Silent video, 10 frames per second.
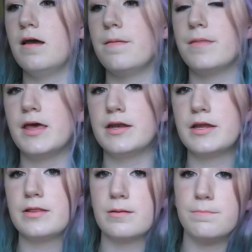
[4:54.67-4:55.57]
And then
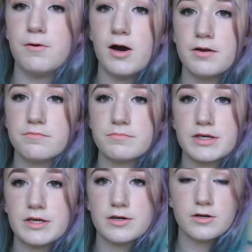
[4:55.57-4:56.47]
in the bottom
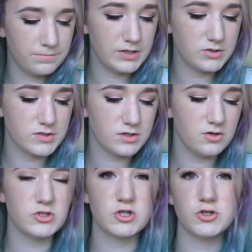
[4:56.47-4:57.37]
here, it just
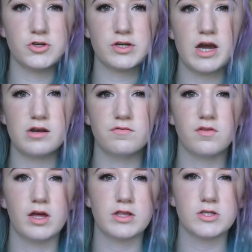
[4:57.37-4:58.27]
started to turn kind of
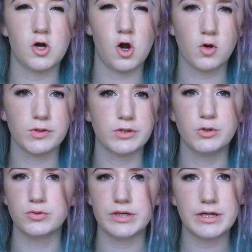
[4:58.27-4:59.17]
like this awkward
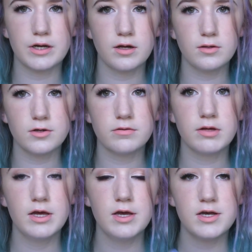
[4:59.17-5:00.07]
green color.
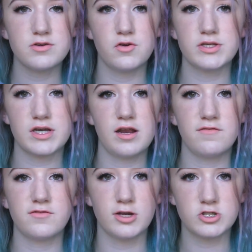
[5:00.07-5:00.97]
So I just
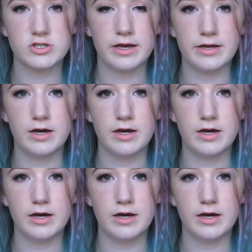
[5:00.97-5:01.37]
kind of touched that